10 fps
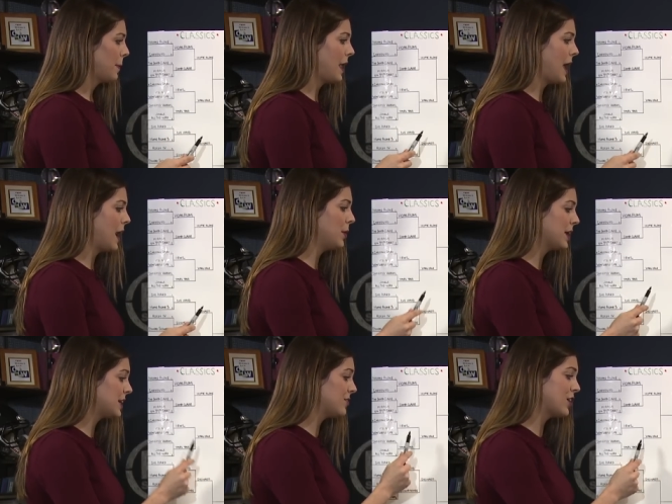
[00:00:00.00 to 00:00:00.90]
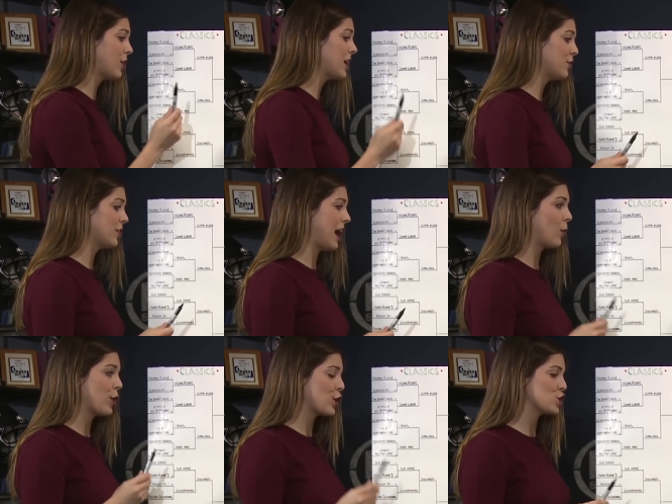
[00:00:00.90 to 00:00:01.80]
And I'm gonna give it credit for that,
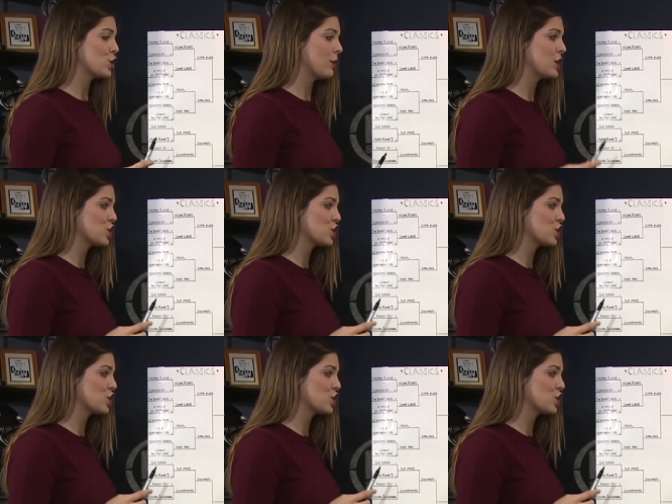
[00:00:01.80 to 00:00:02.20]
whether I should or I